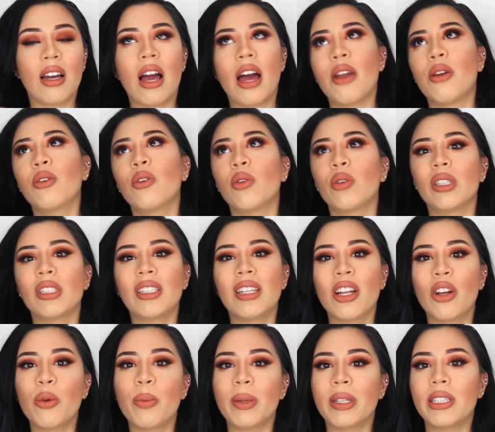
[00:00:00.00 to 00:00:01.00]
I don't know, it's a
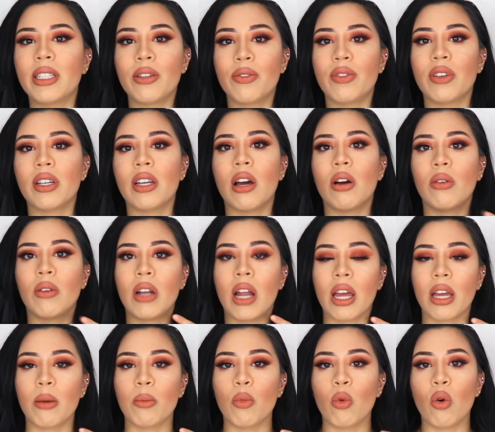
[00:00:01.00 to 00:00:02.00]
little bit different now.
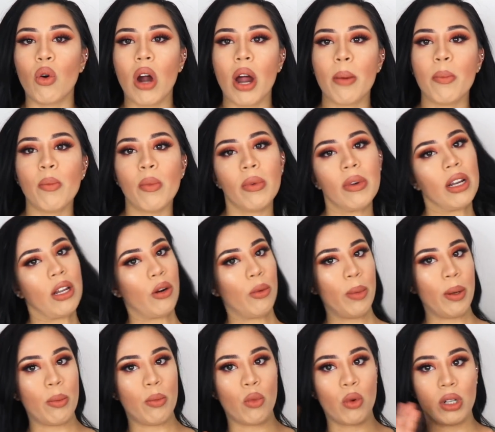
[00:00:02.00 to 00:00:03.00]
Like, I'm a little
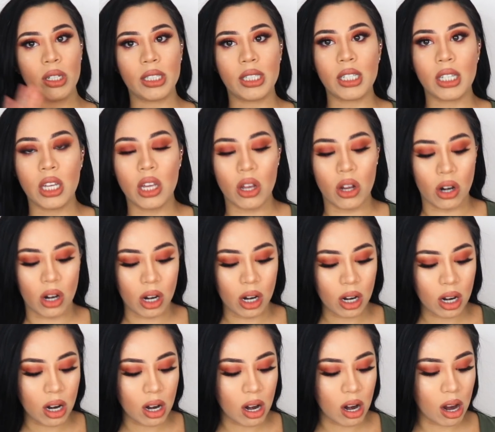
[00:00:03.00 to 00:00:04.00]
bit more
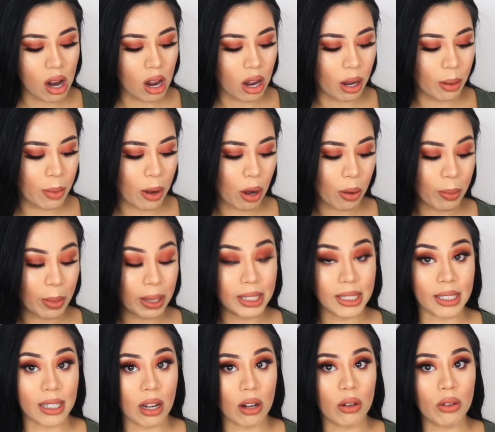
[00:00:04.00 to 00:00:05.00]
secure about
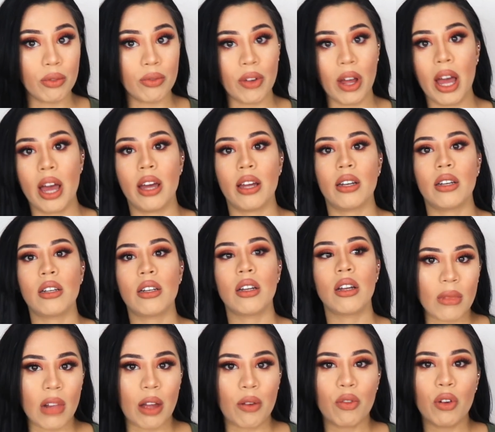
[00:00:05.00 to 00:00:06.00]
myself, and
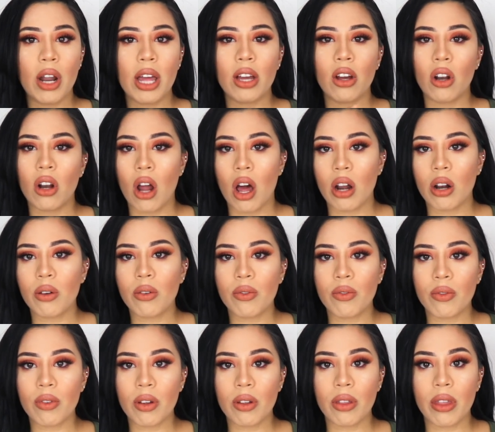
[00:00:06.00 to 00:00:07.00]
I feel like a lot
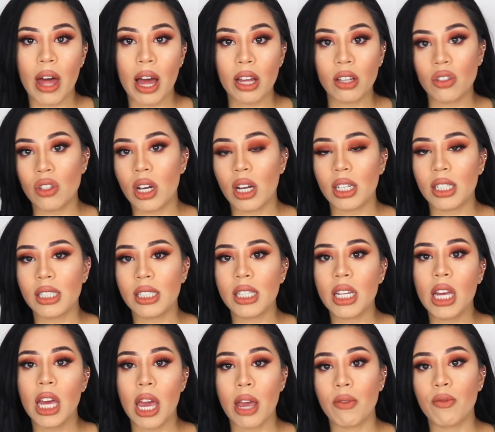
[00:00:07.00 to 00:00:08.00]
of that
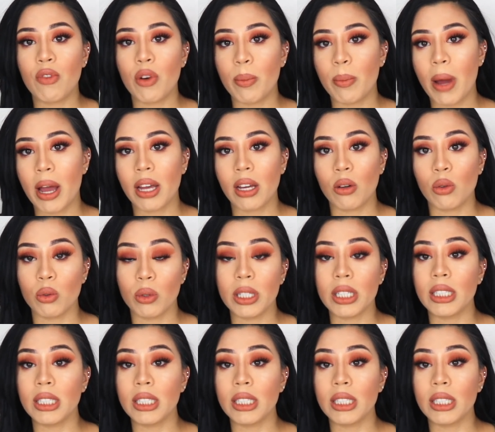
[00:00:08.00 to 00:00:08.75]
jealousy came from my own